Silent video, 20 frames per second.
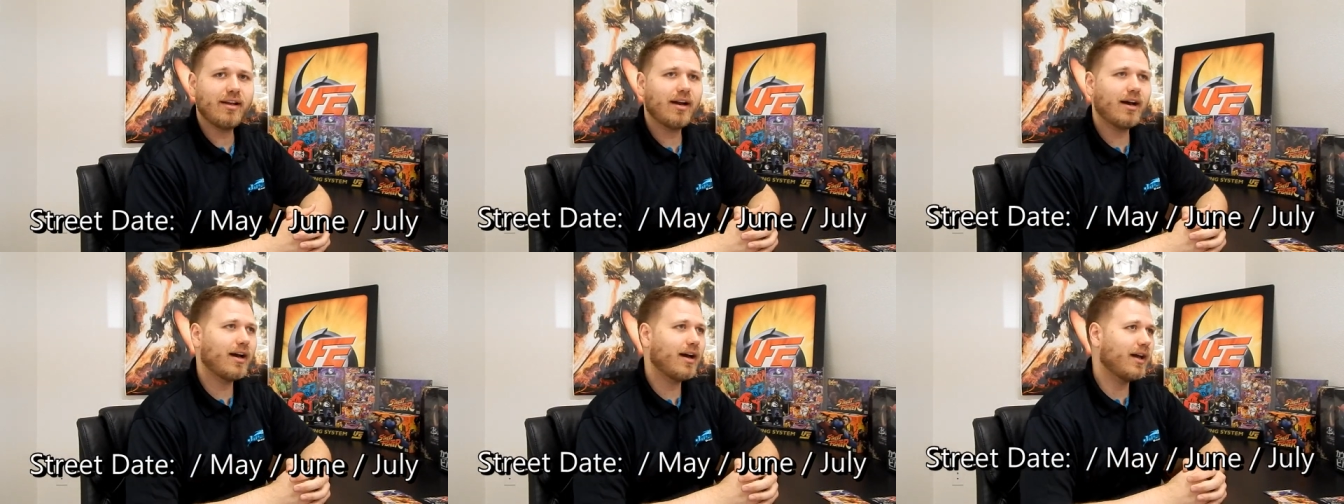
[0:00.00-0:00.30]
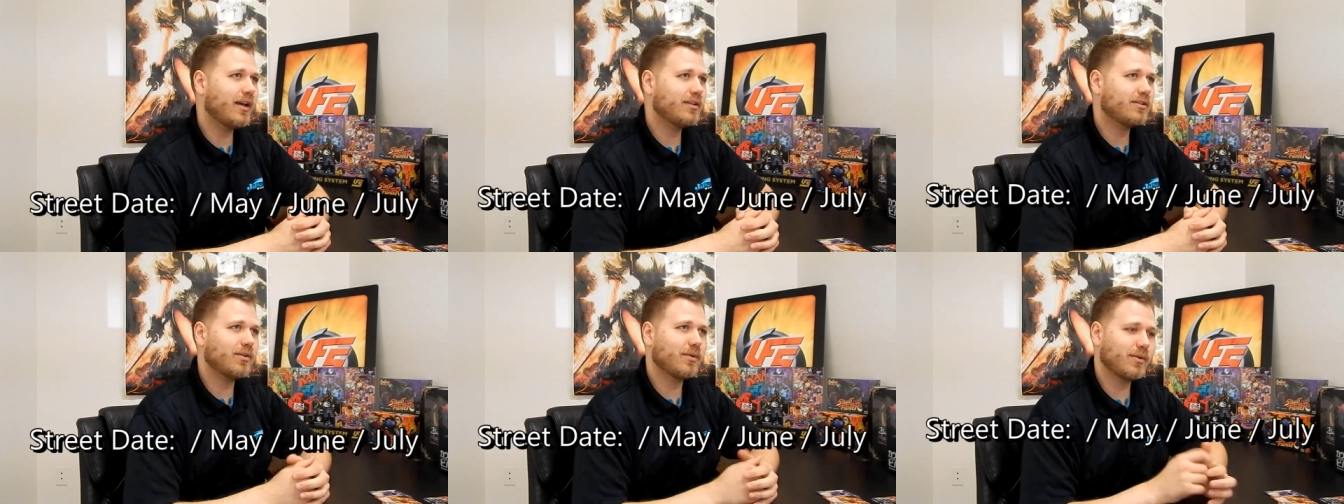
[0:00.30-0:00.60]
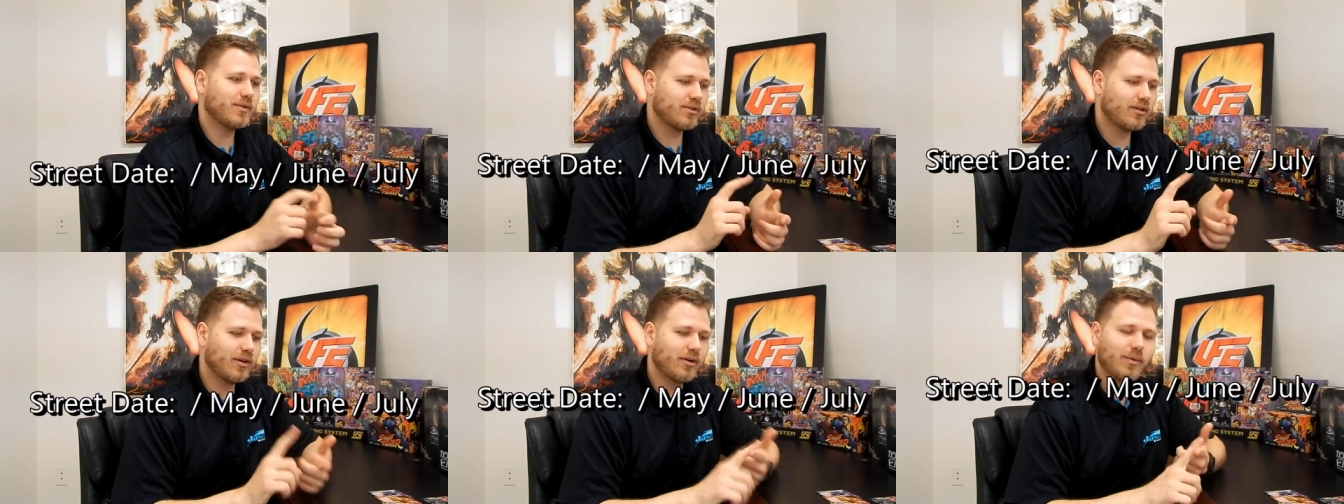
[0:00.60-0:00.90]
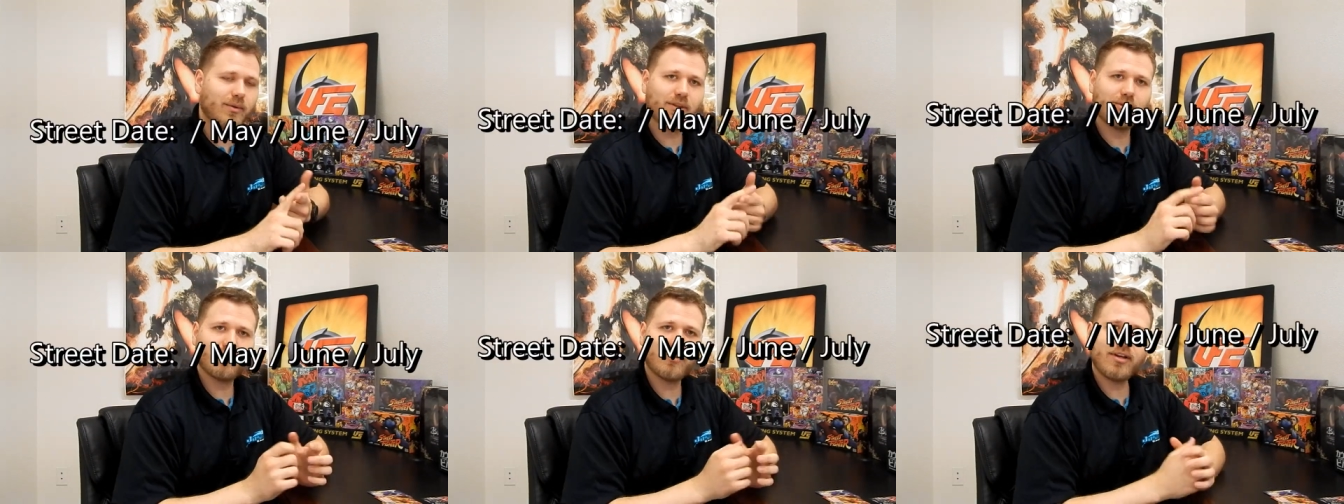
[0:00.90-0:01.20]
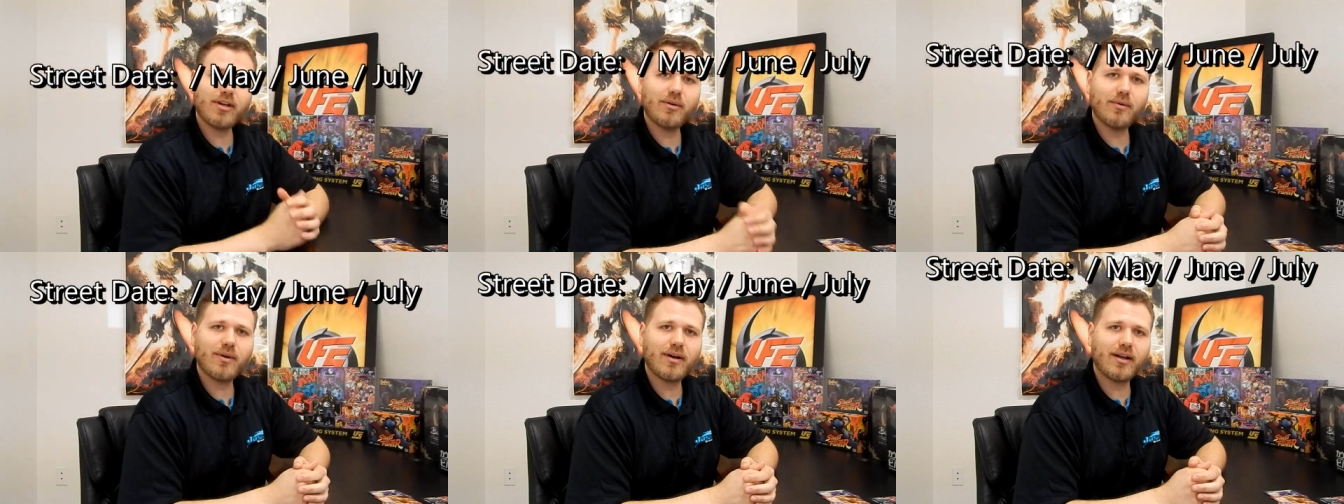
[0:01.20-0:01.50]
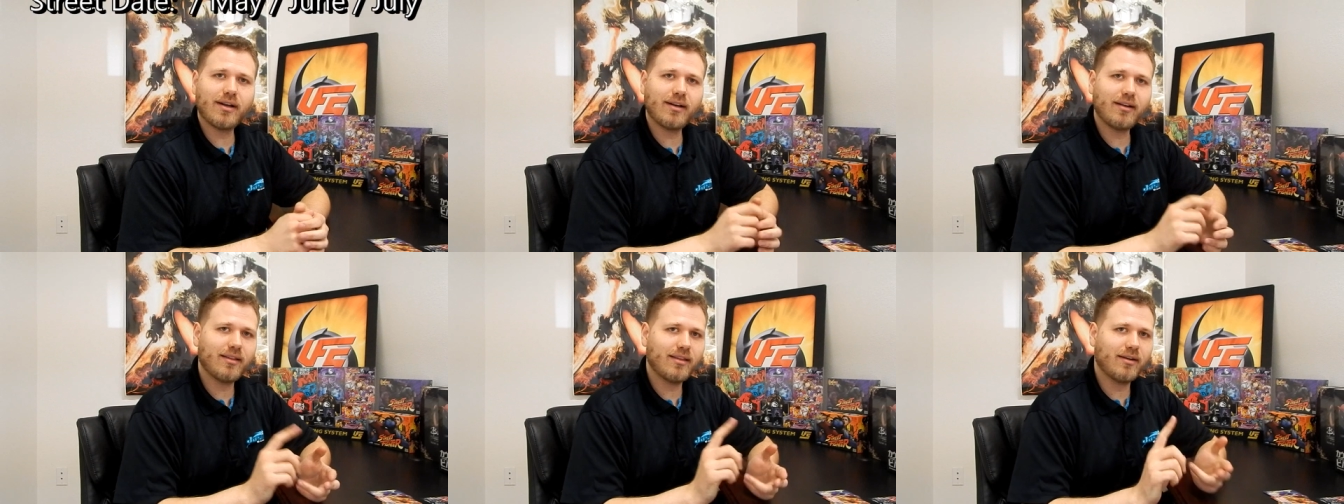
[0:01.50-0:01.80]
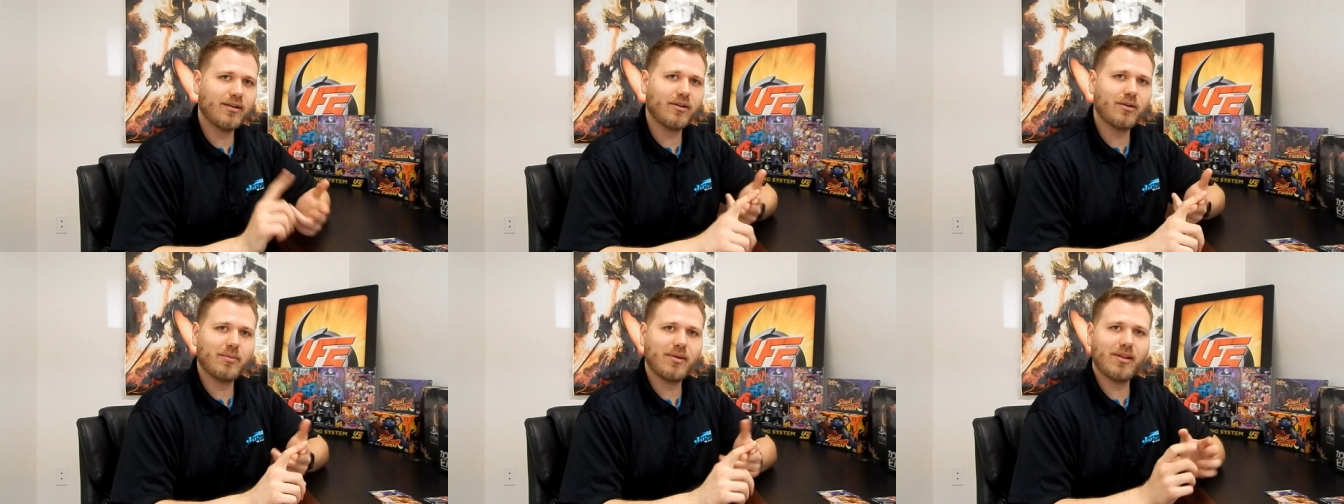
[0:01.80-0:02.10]
Uh, so we're starting with the Ryu one,
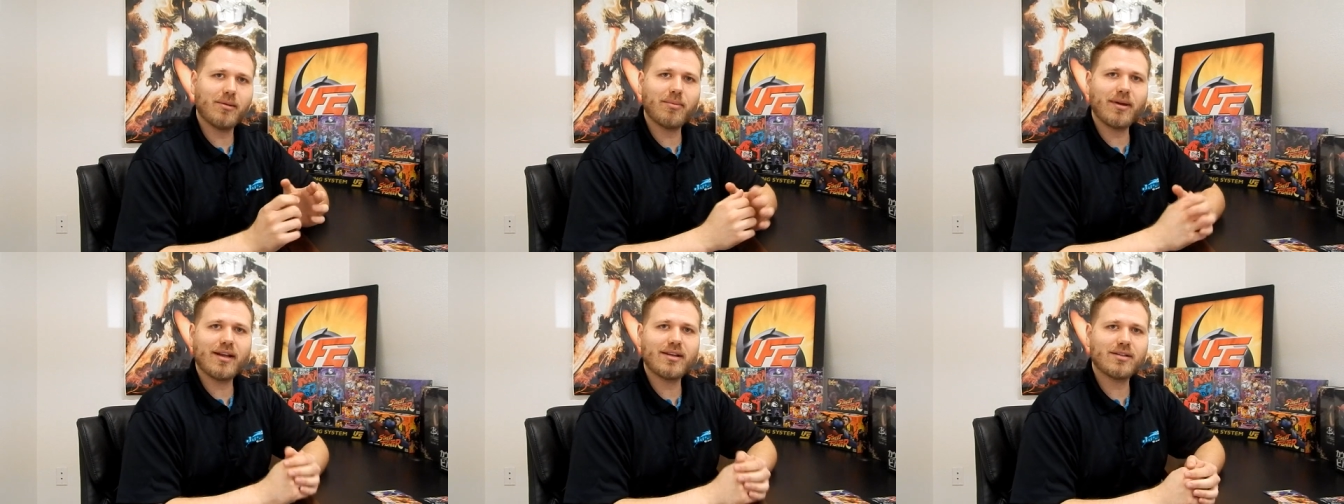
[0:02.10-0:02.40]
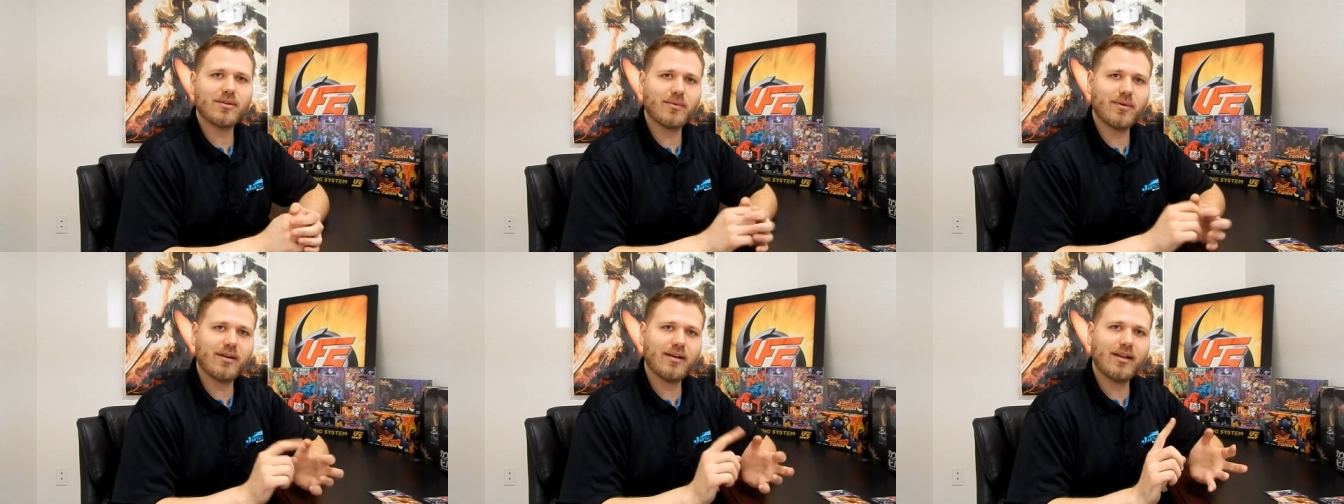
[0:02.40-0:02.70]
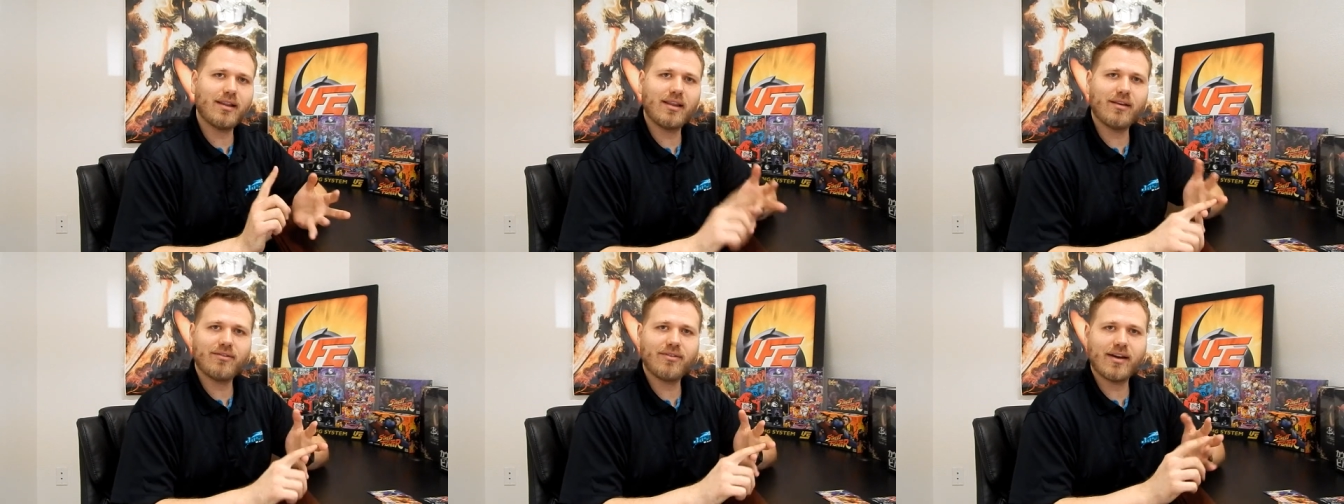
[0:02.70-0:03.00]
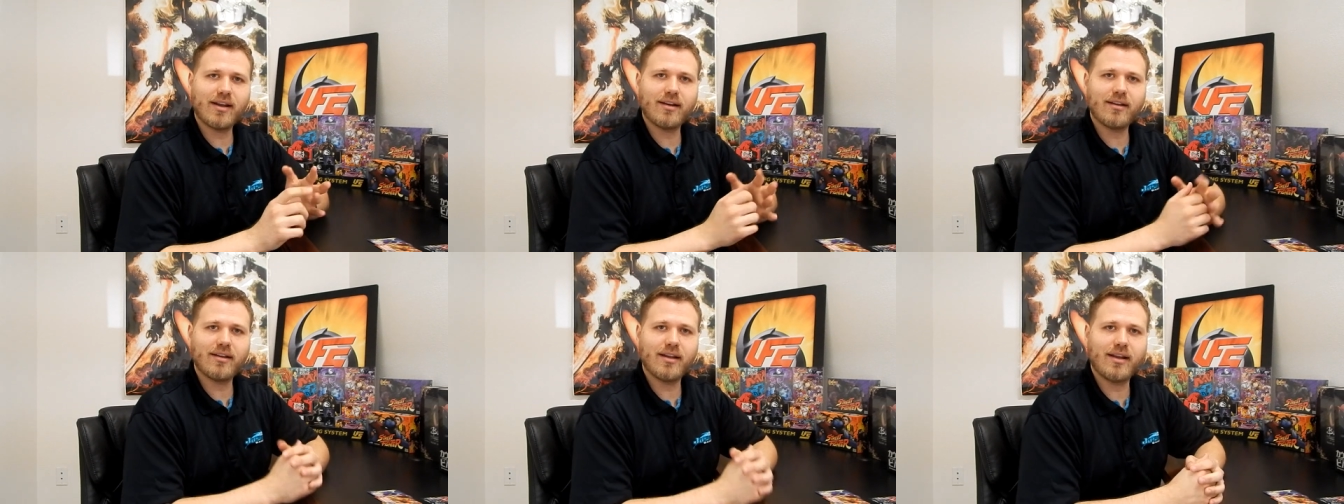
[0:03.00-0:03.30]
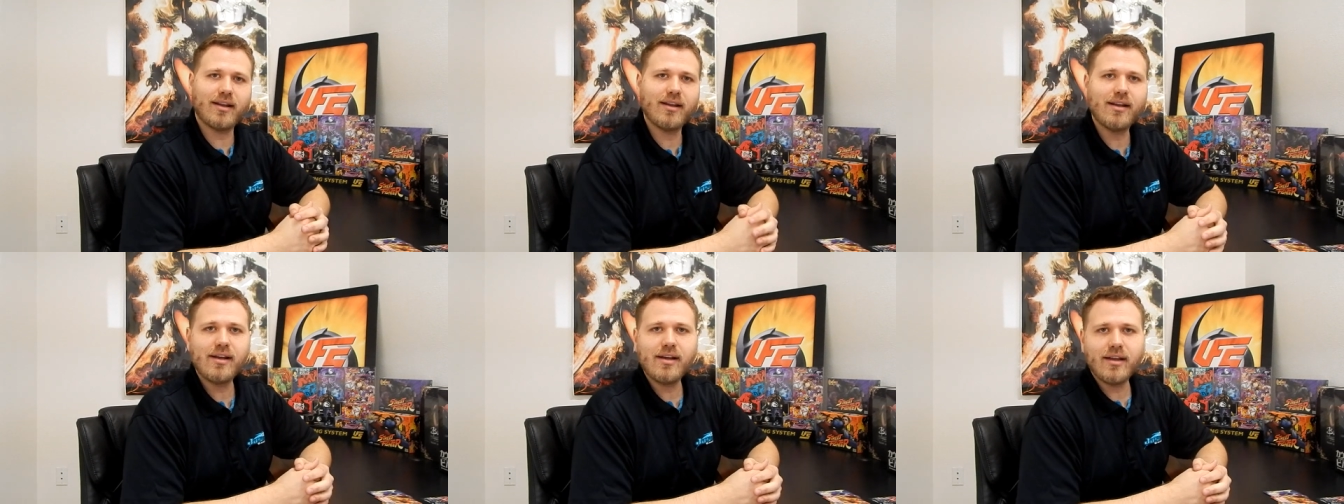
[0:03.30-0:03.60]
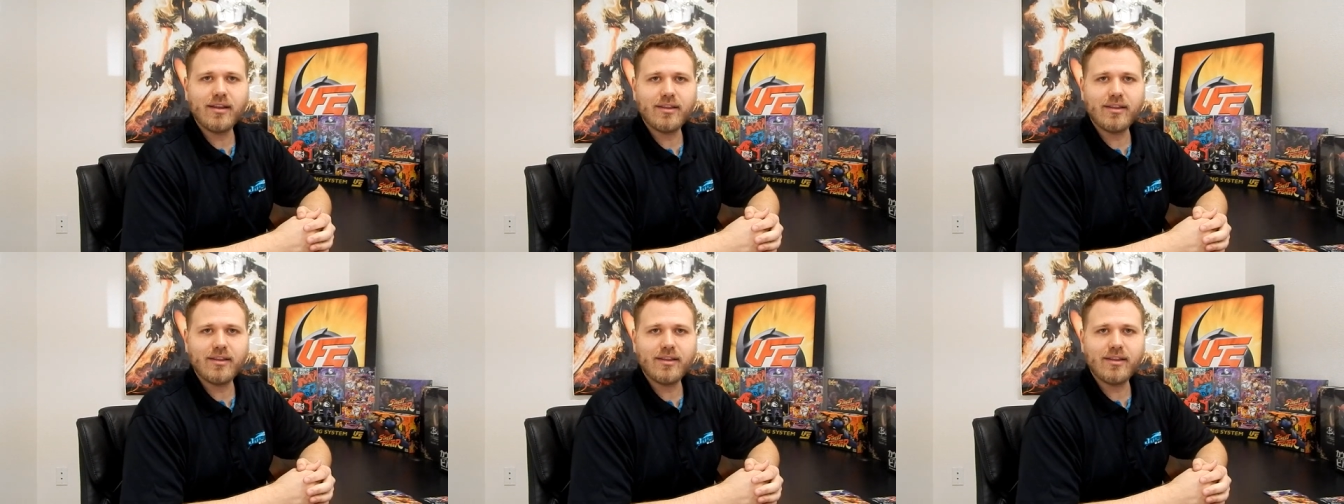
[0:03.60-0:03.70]
then it'll be the Bison one, and then finally